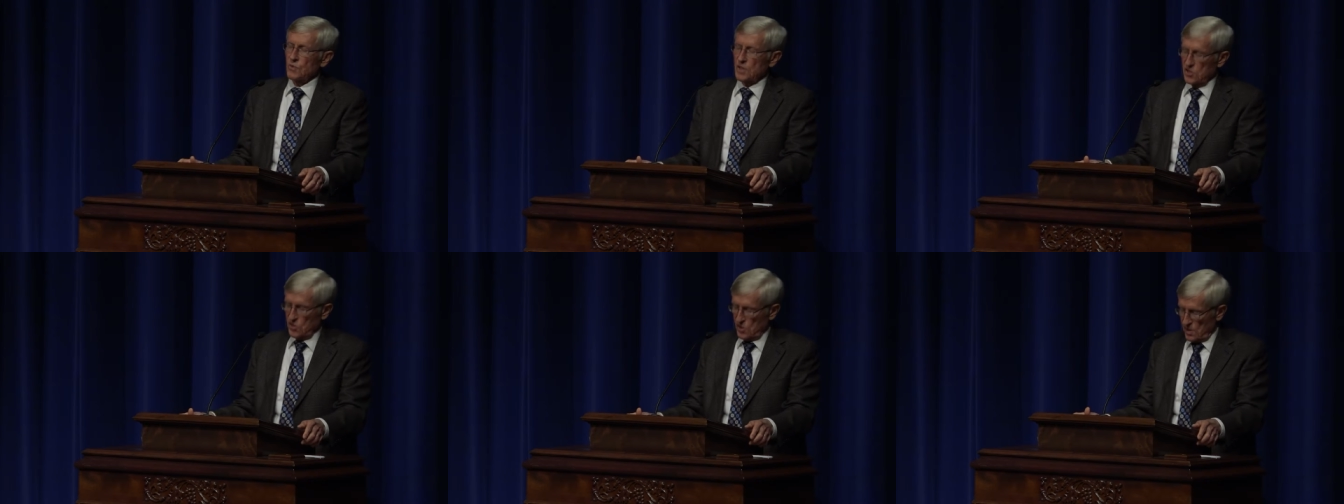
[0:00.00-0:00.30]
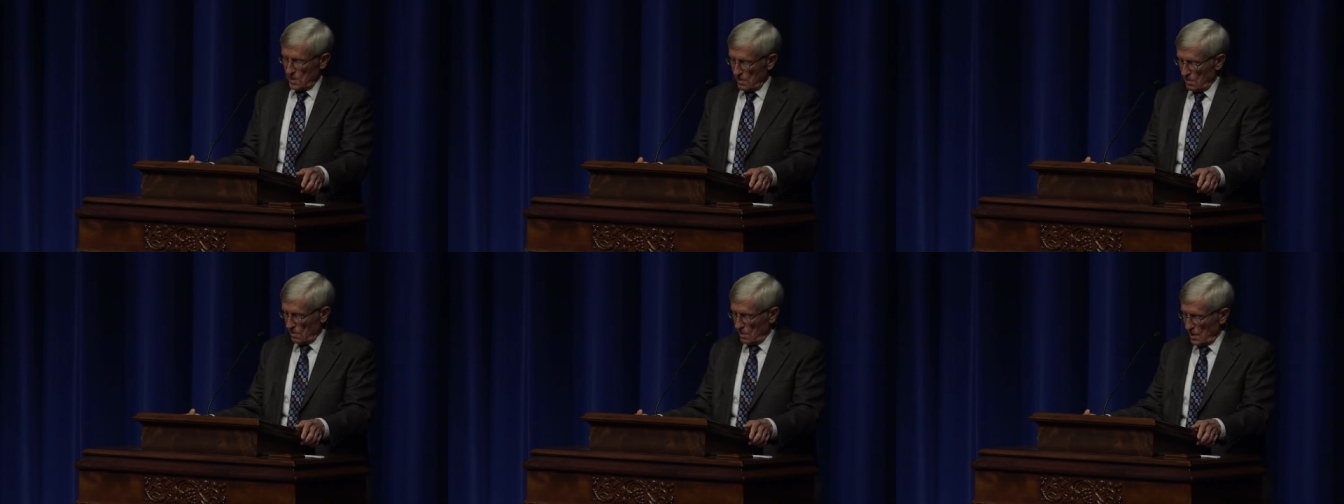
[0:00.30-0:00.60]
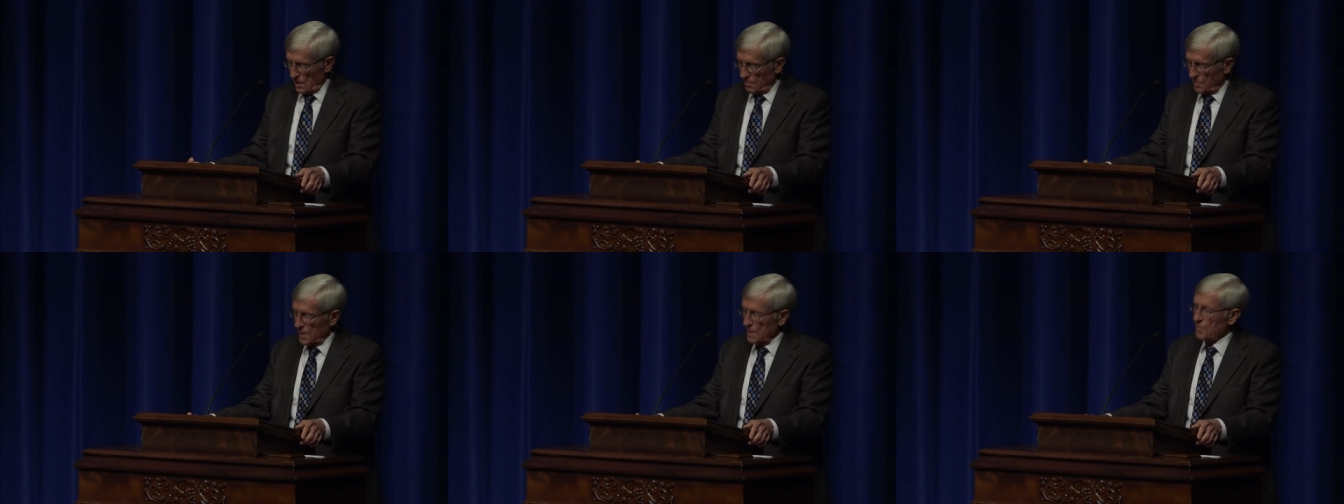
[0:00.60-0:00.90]
which the
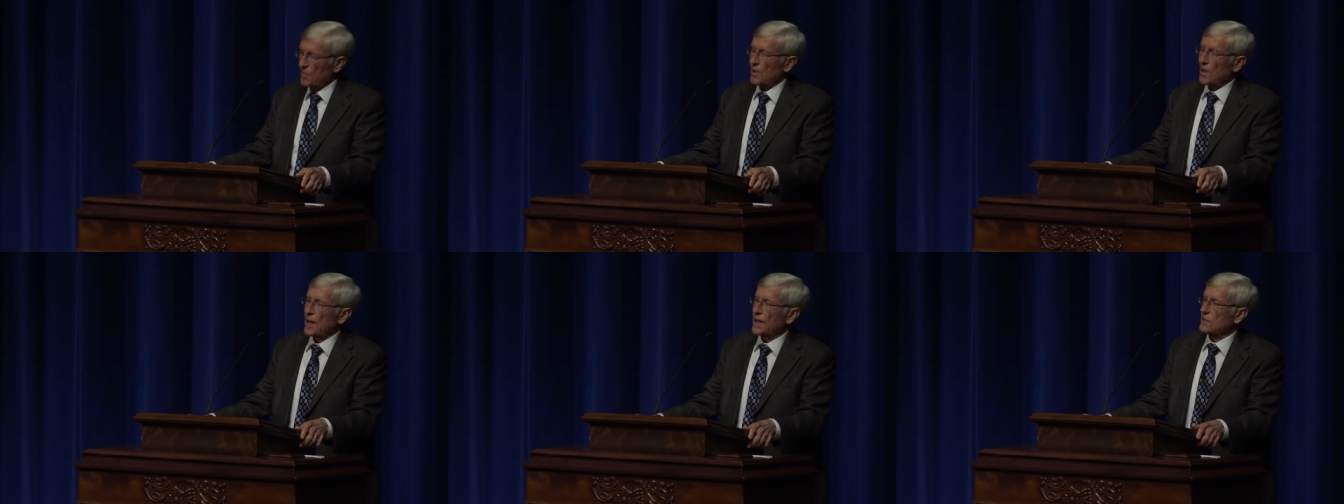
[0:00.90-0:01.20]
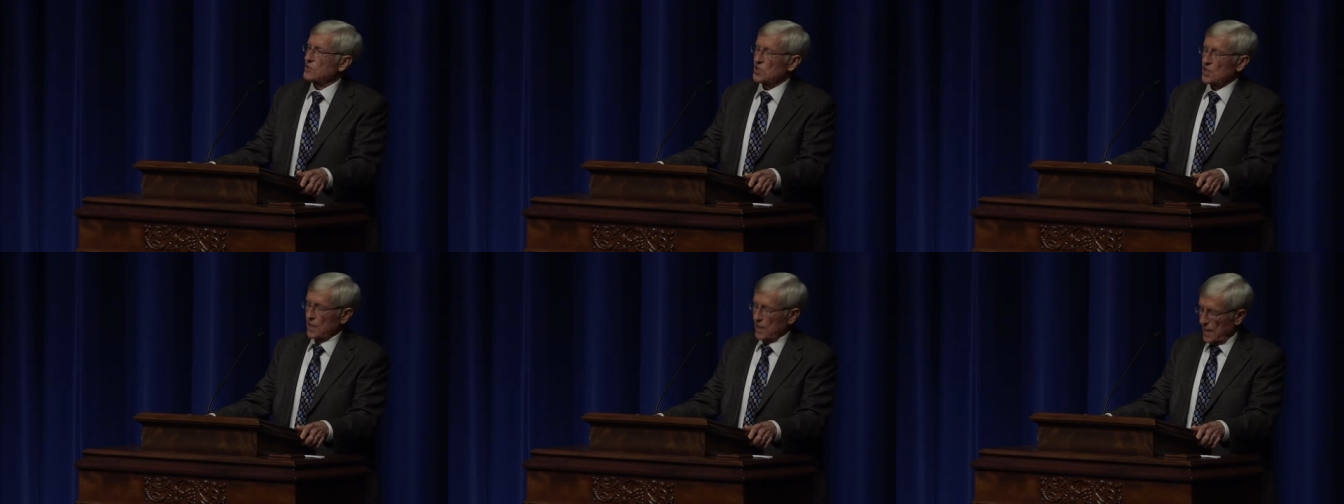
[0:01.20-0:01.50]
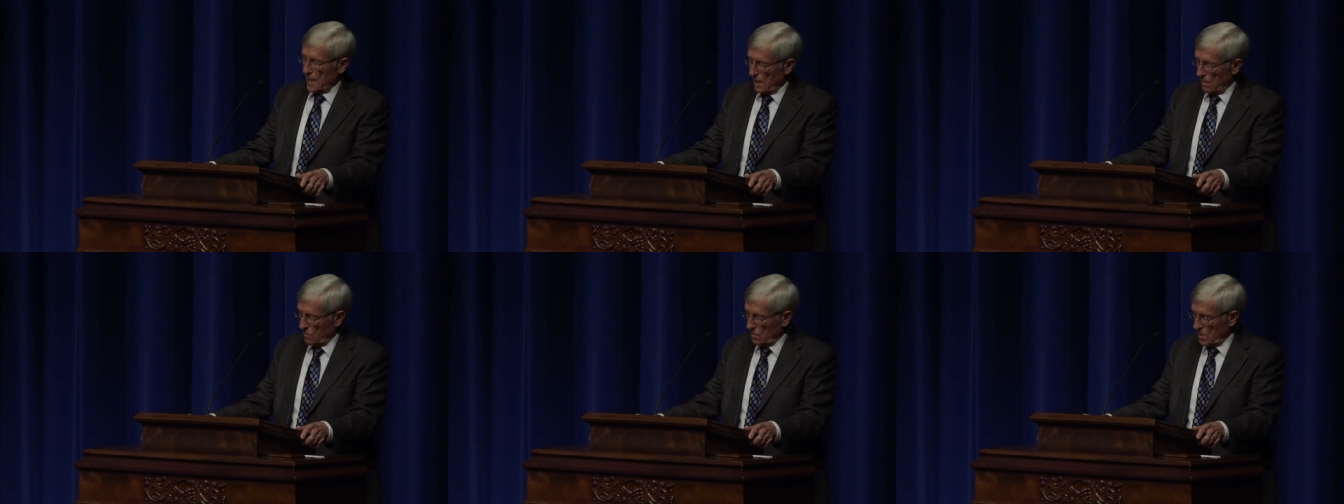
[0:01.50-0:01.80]
early people like J
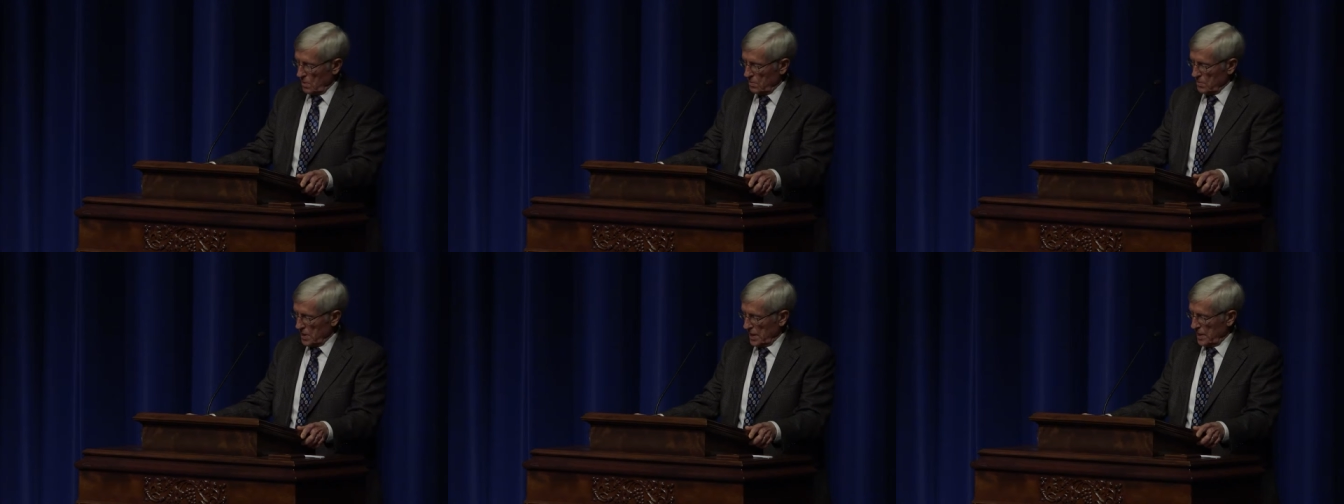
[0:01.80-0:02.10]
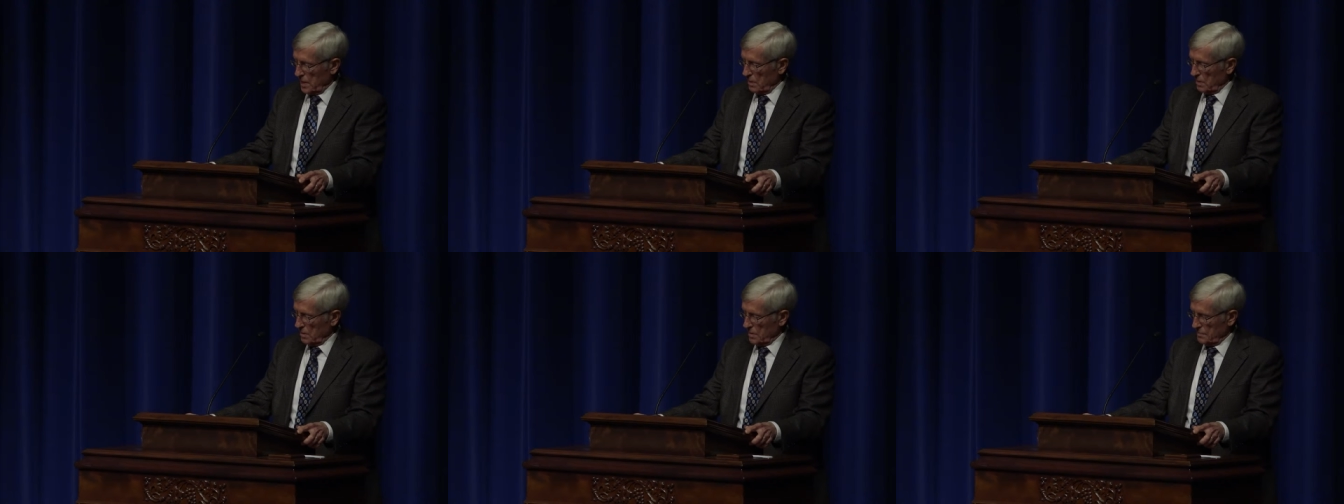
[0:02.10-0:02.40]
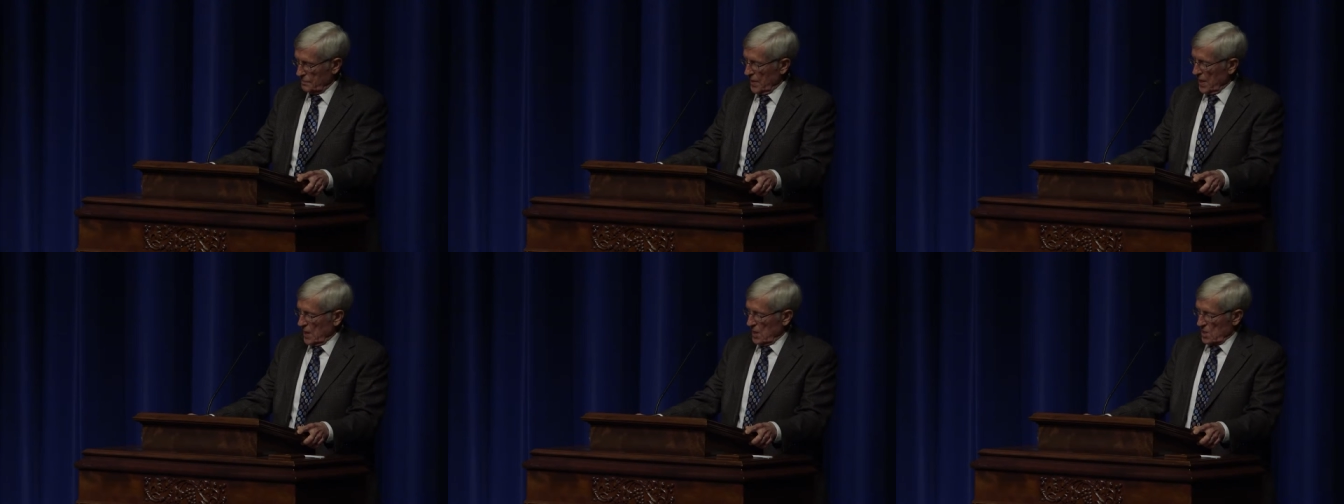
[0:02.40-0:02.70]
I Rodale and